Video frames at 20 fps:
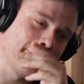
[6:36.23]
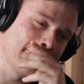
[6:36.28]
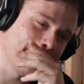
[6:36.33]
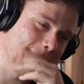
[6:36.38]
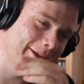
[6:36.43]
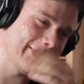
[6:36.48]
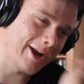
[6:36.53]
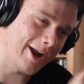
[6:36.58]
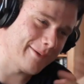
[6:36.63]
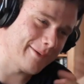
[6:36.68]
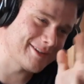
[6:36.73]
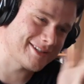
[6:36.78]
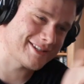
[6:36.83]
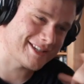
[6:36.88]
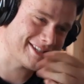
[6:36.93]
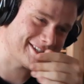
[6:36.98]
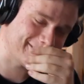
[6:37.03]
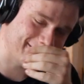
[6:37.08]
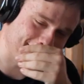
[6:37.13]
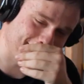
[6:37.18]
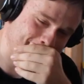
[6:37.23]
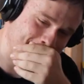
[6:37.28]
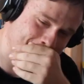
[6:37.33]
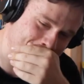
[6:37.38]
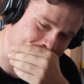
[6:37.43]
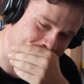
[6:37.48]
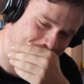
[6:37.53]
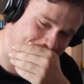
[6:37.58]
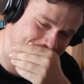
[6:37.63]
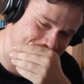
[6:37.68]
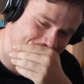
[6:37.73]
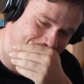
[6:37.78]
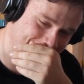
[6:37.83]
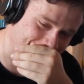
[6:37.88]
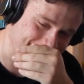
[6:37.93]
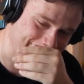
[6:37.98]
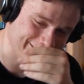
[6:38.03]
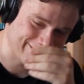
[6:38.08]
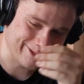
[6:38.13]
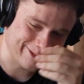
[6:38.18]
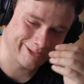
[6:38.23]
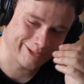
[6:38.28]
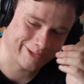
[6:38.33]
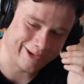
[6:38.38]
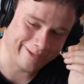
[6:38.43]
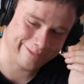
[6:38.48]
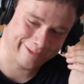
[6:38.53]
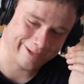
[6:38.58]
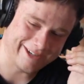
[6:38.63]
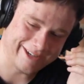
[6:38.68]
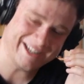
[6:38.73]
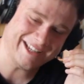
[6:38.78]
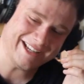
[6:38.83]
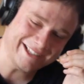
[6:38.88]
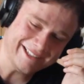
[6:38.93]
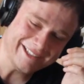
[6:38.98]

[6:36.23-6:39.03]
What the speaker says: admit, I'm just extending it there because I find this one quite funny.